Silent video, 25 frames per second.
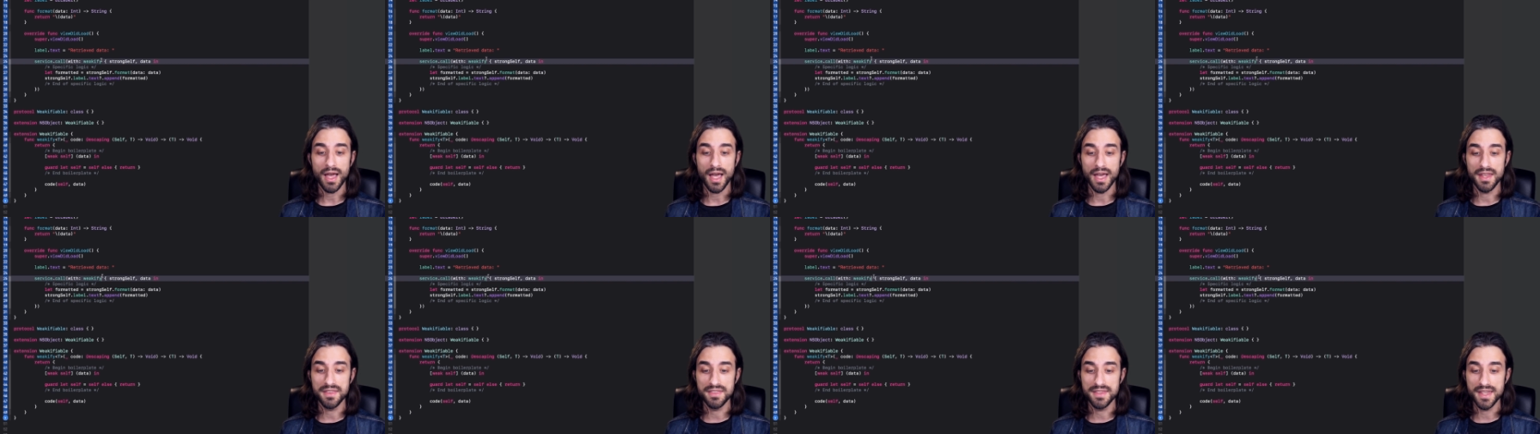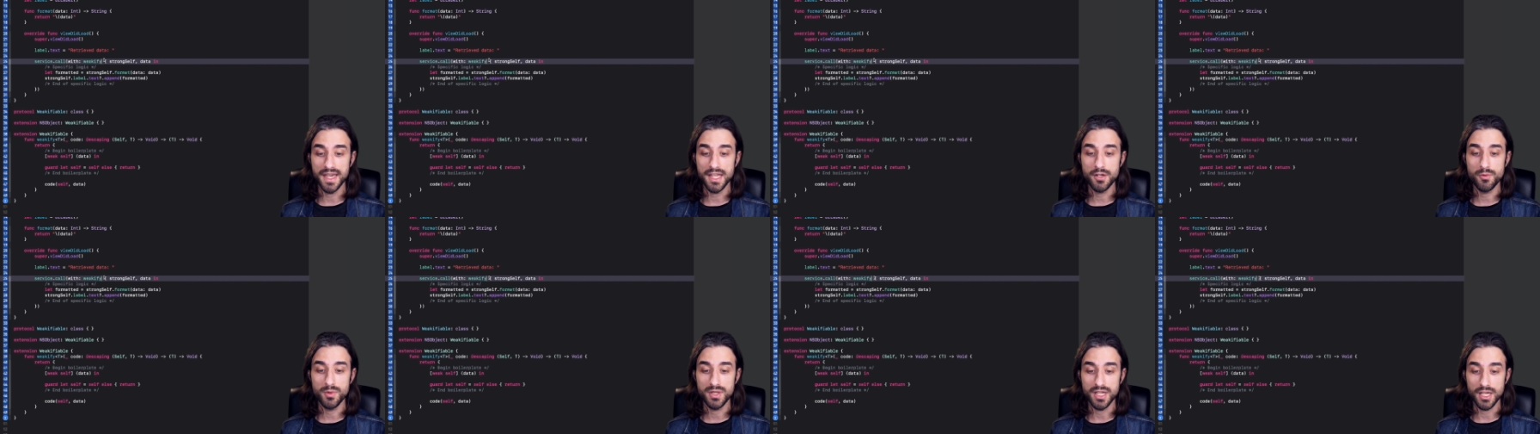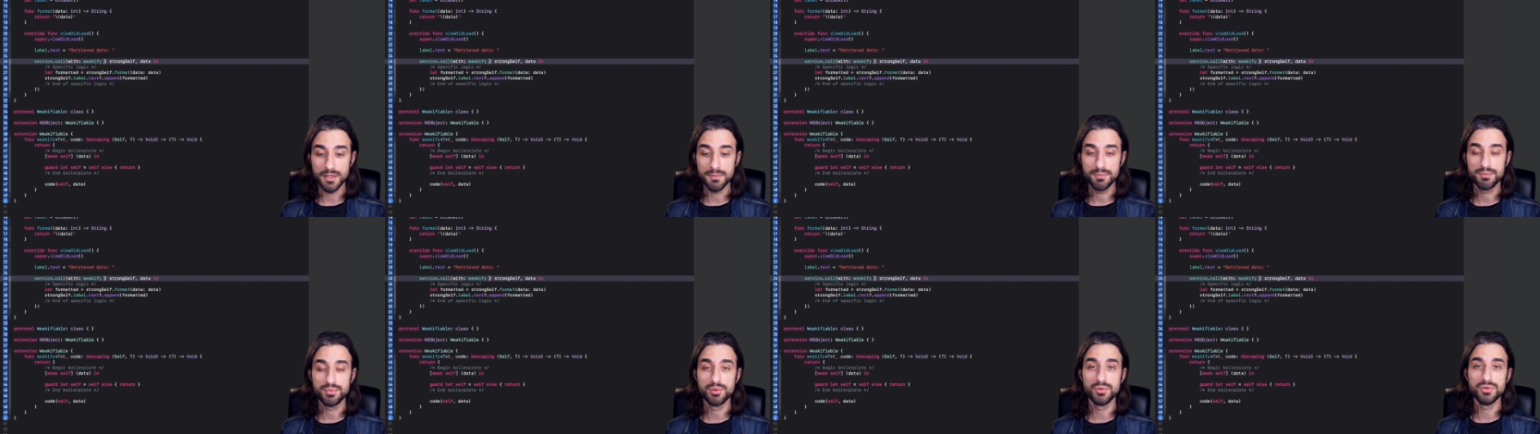and then we
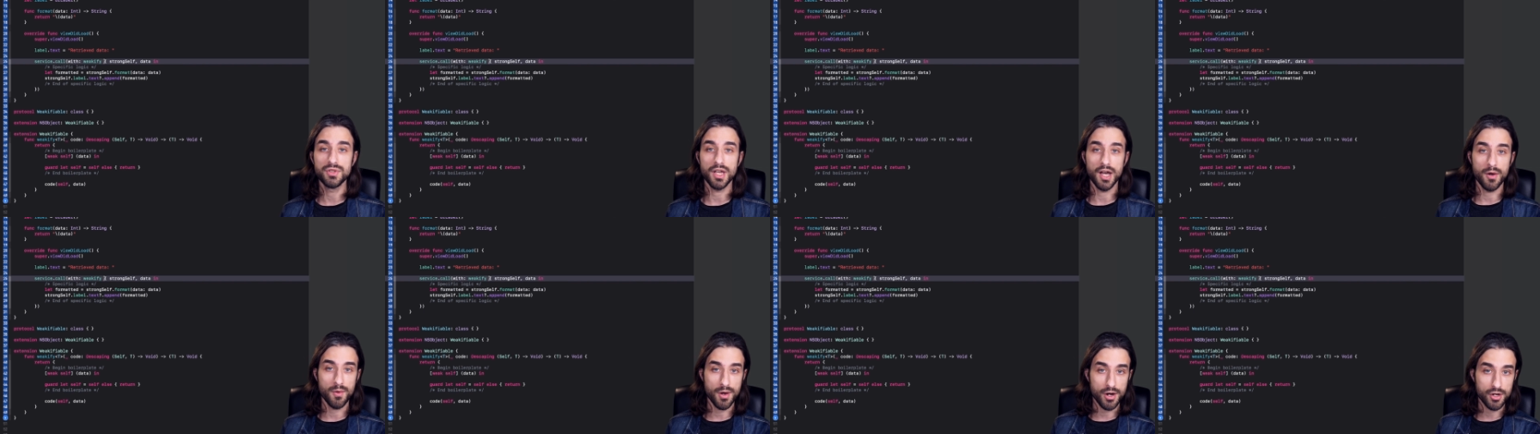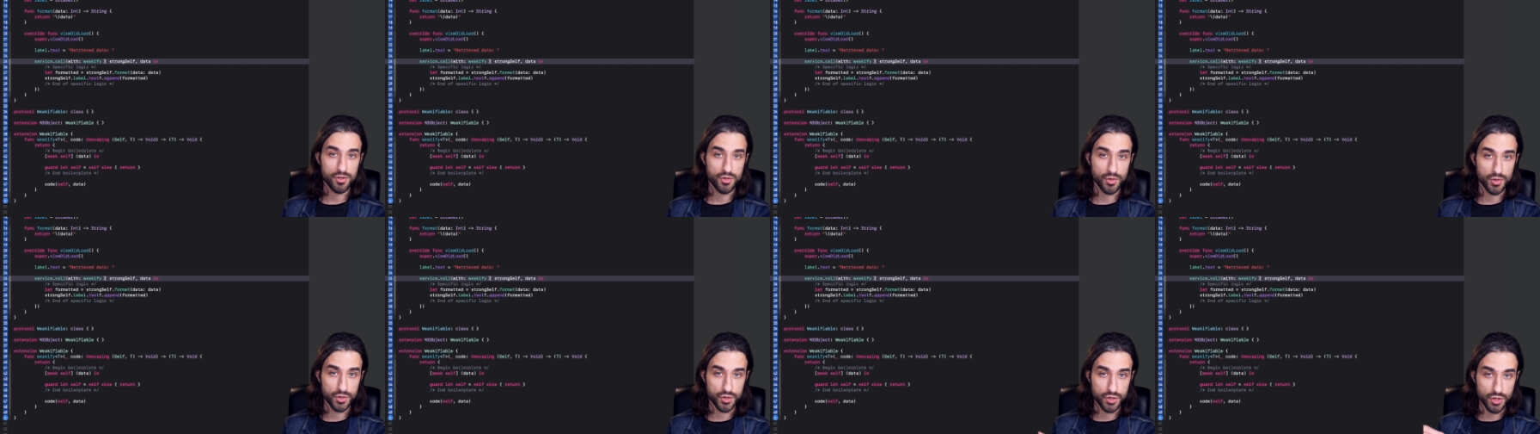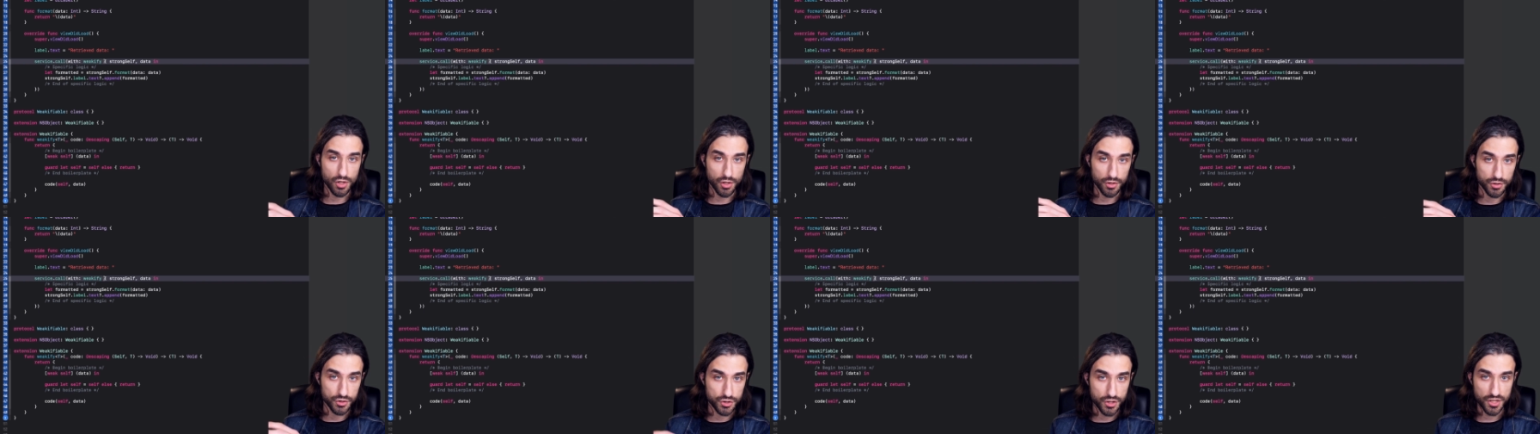can put our
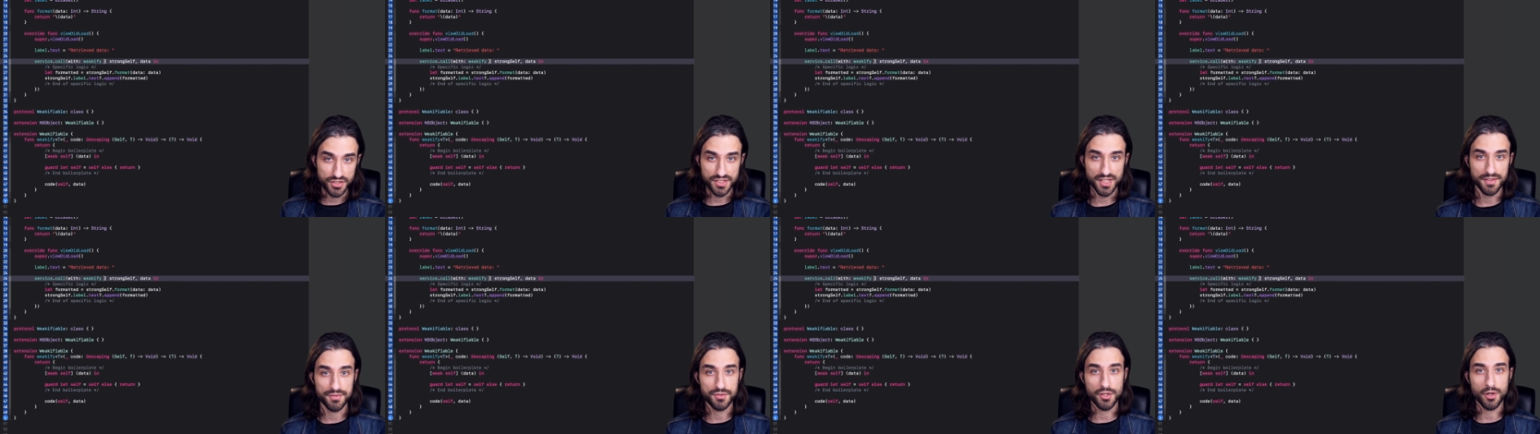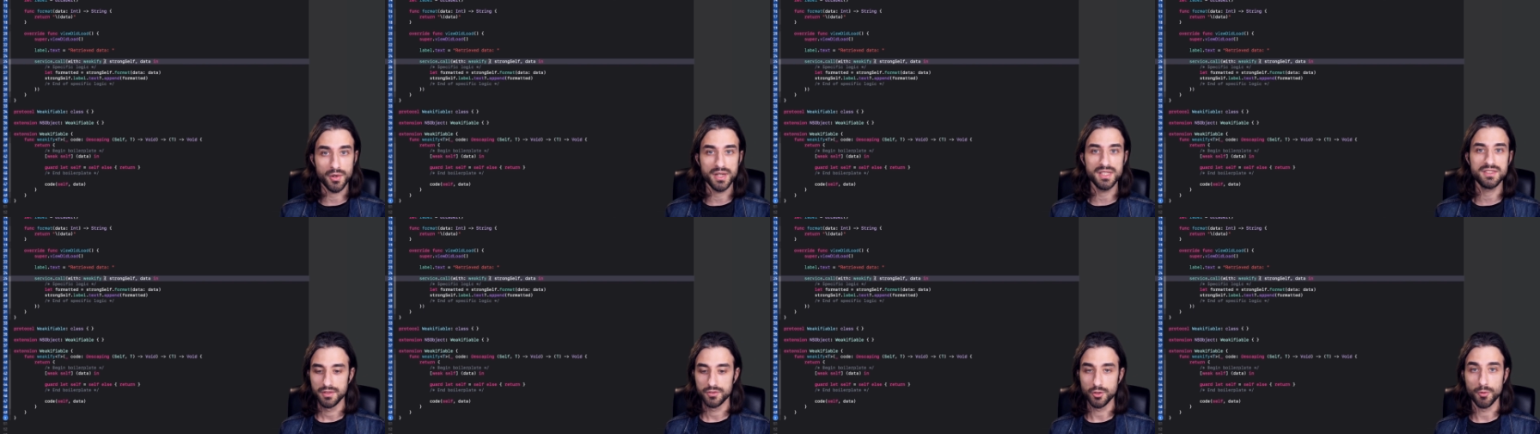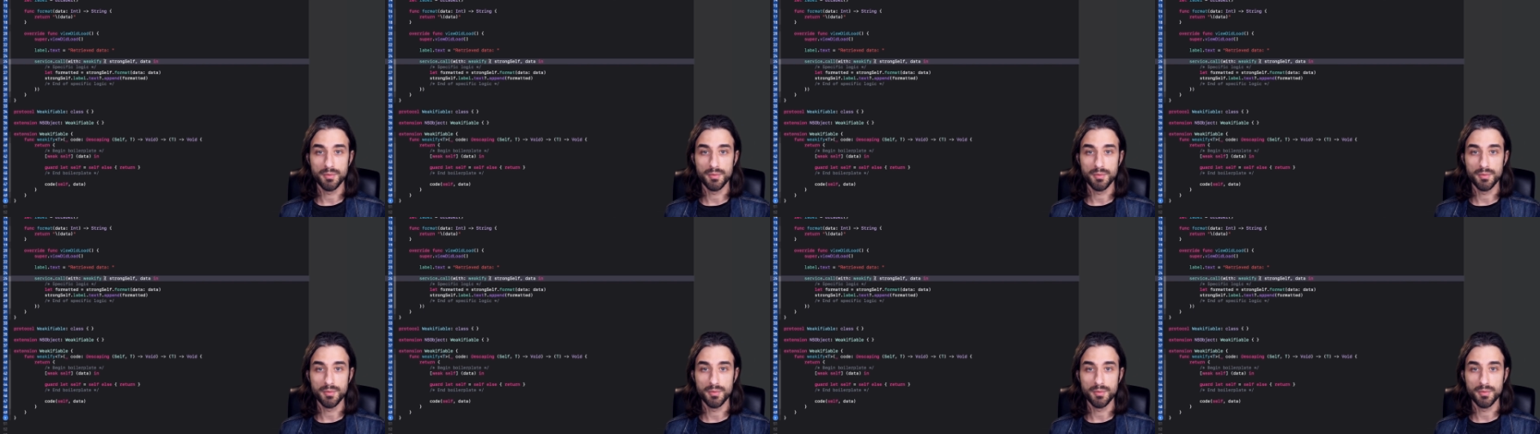closure just after it.